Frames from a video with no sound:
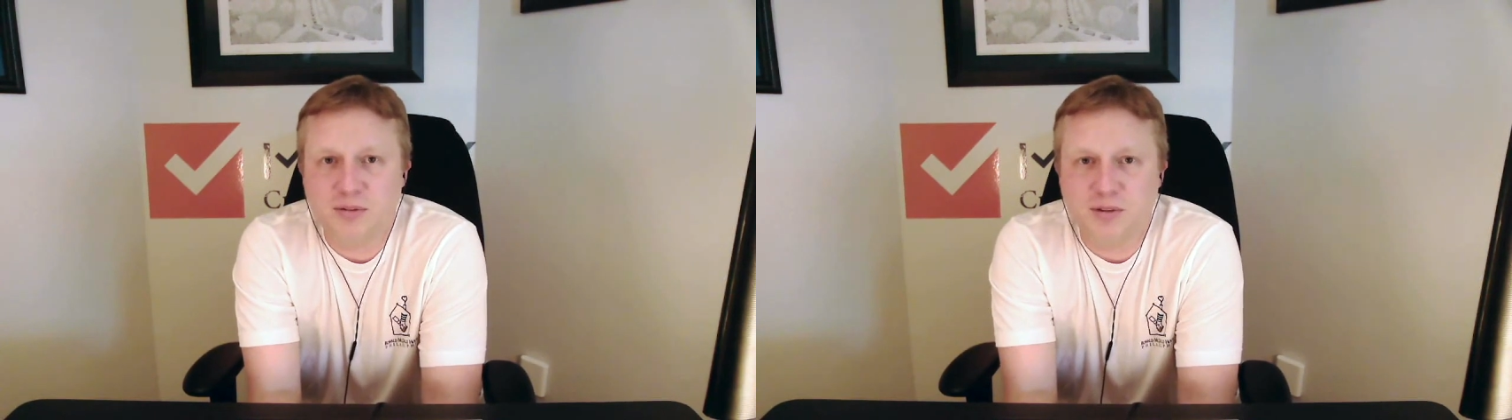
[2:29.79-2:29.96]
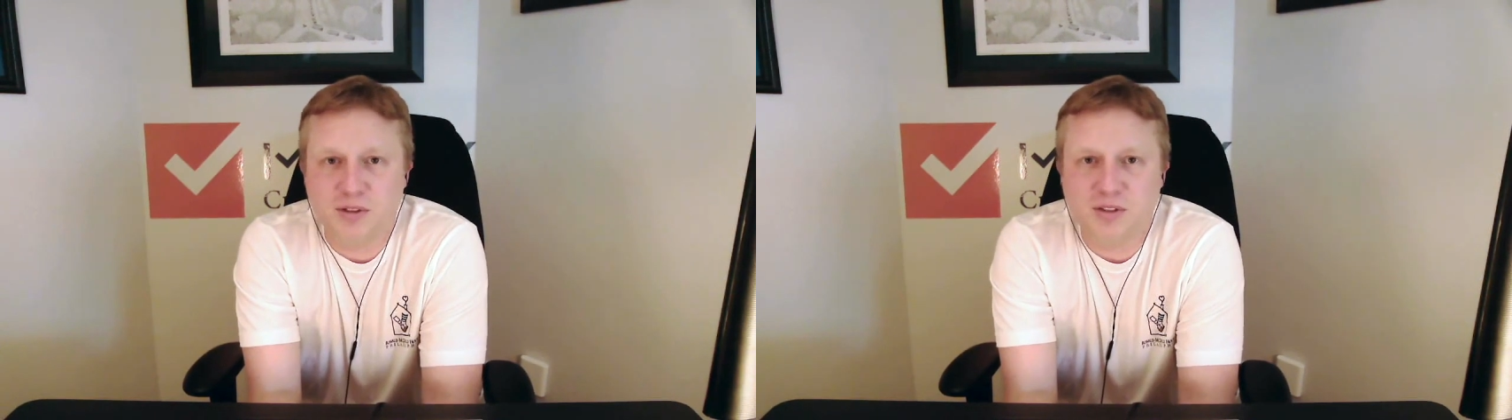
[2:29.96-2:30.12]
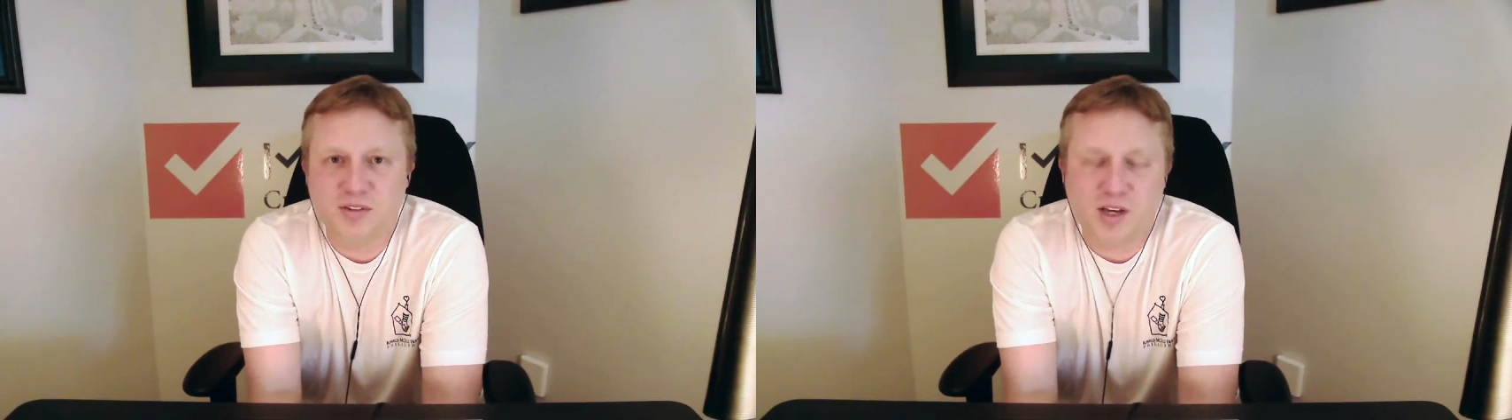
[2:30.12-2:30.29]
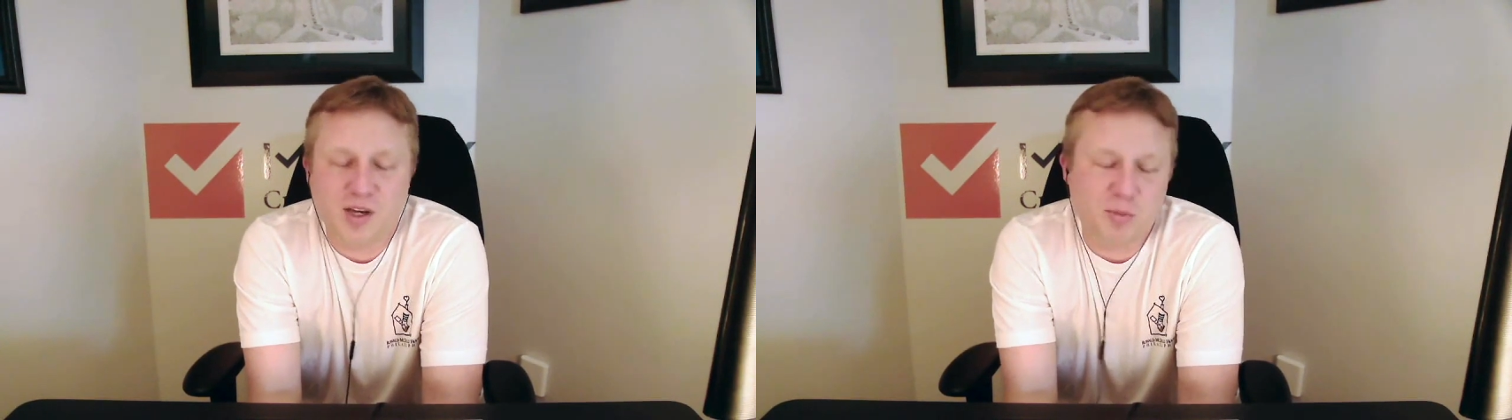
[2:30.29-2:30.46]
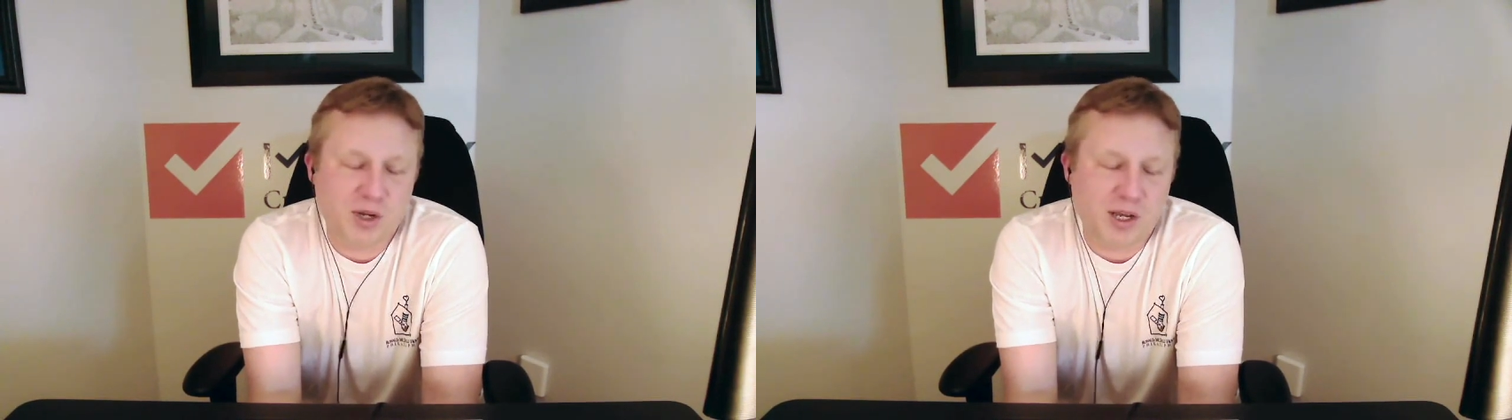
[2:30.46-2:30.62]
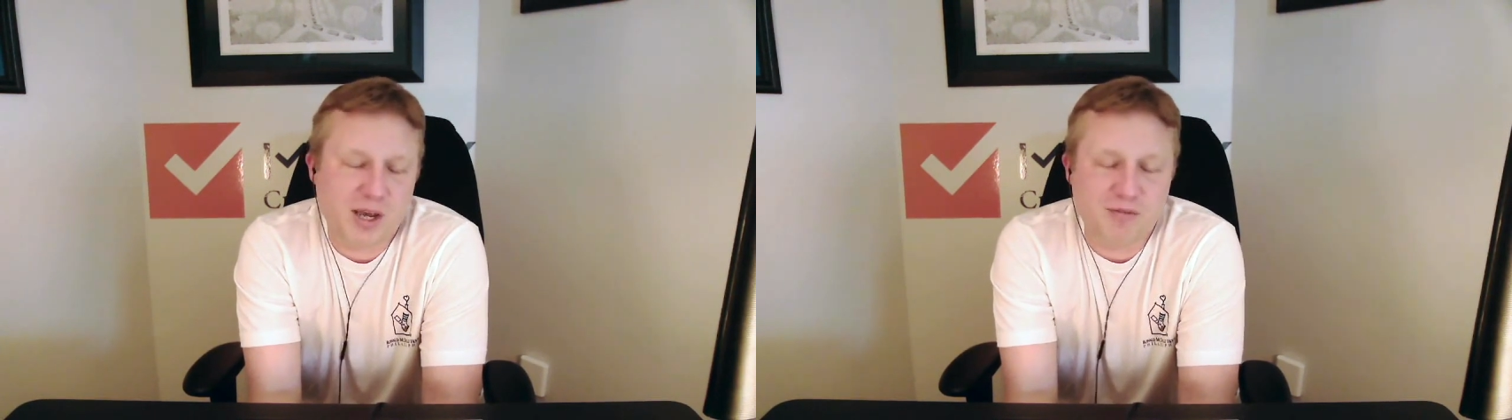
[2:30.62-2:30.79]
in a
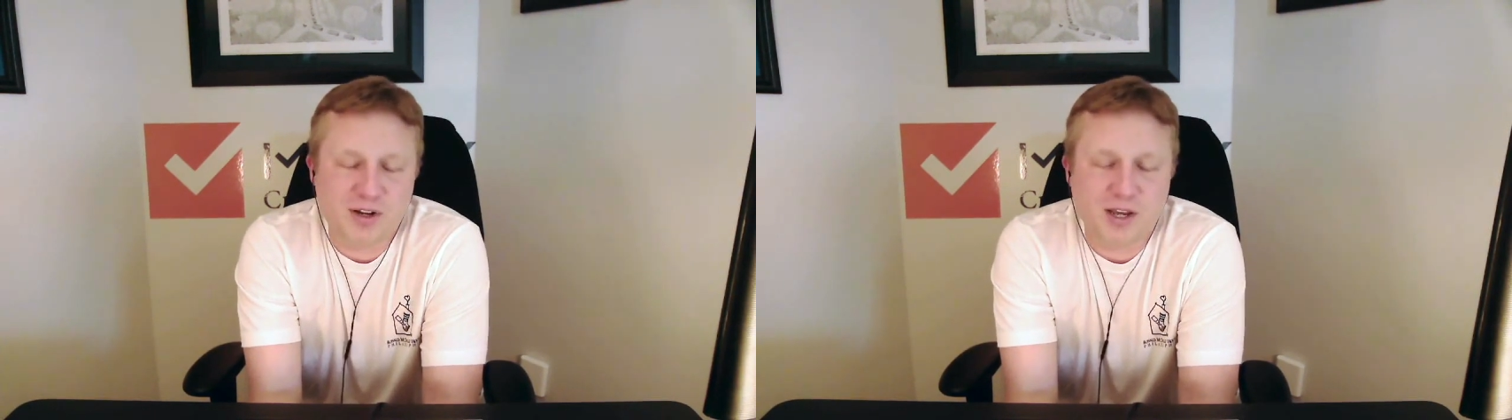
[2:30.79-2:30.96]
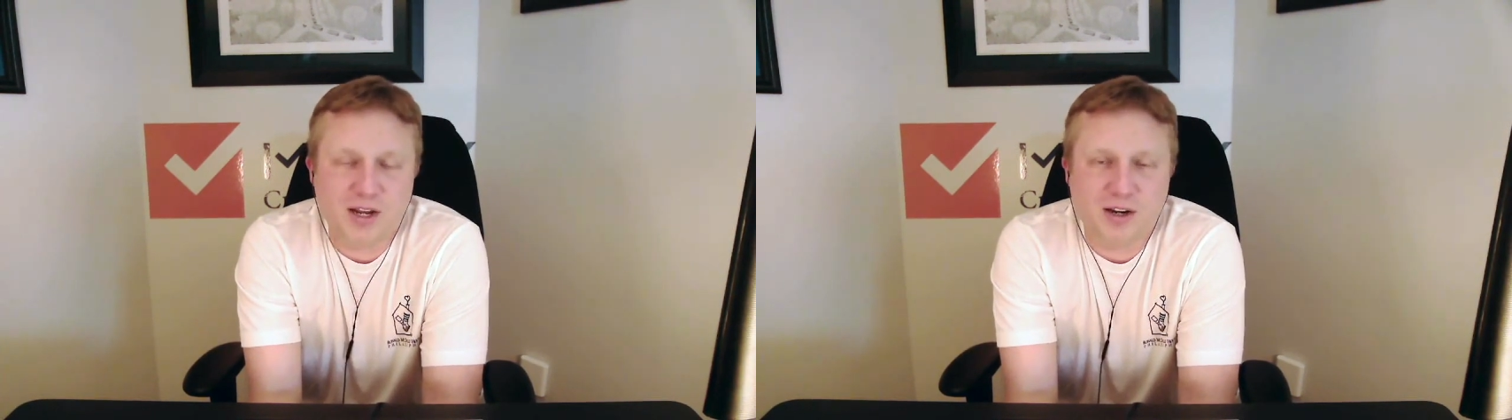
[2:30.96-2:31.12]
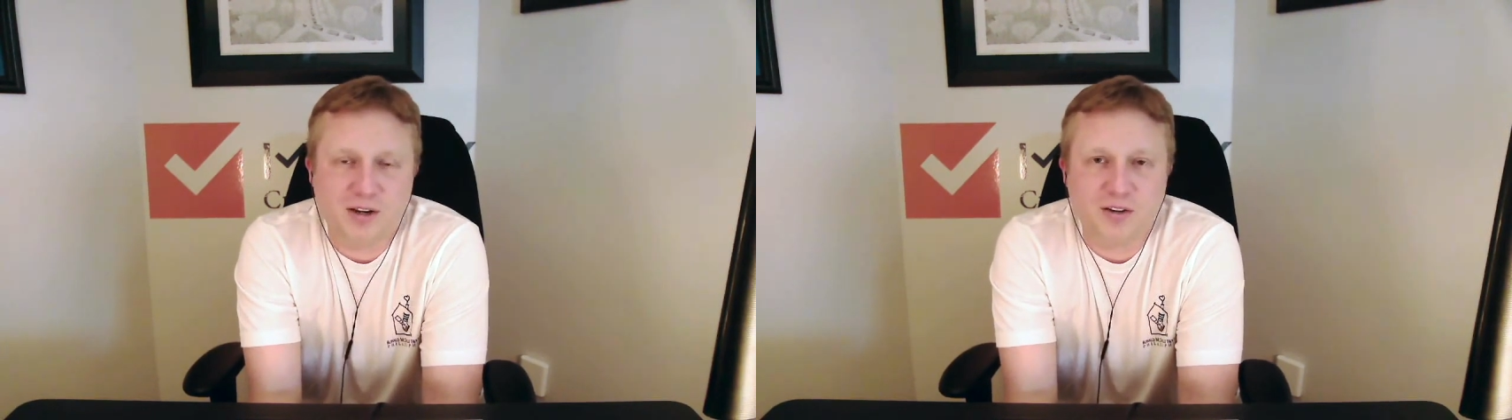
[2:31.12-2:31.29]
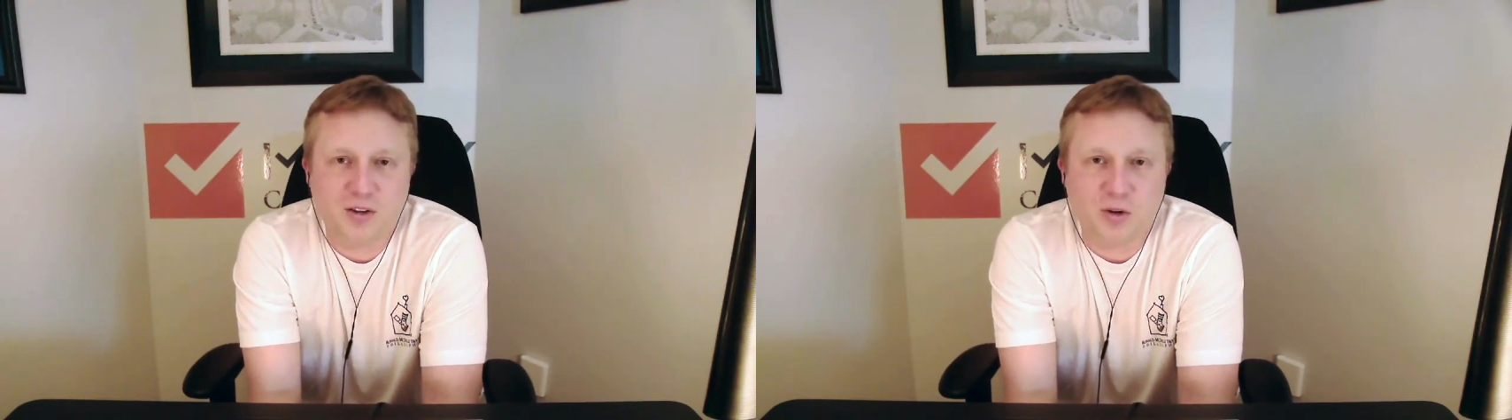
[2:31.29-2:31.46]
time when I haven't had it in